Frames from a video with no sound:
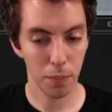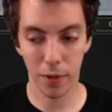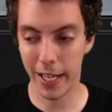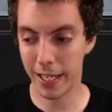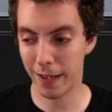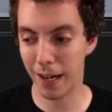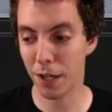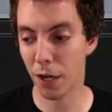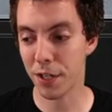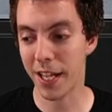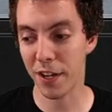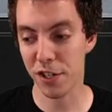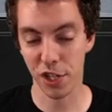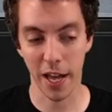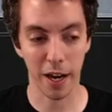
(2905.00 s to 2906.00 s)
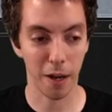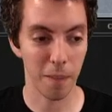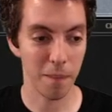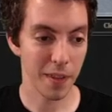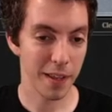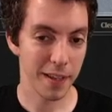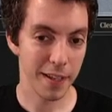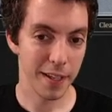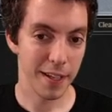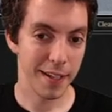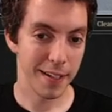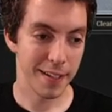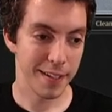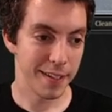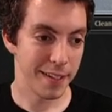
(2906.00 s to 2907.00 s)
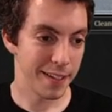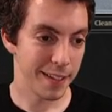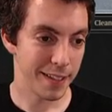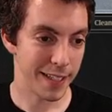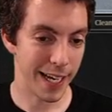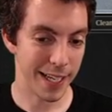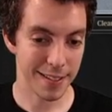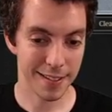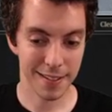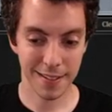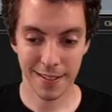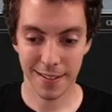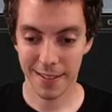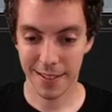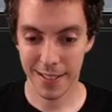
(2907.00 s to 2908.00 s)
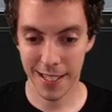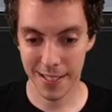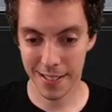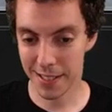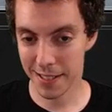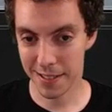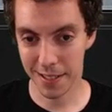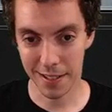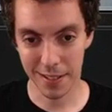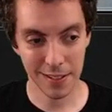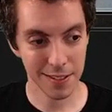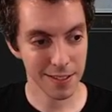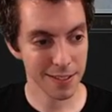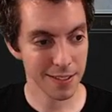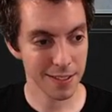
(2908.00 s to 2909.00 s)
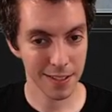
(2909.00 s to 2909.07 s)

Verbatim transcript: Flying around our Death Shadow. Yes. Yes, yes, yes.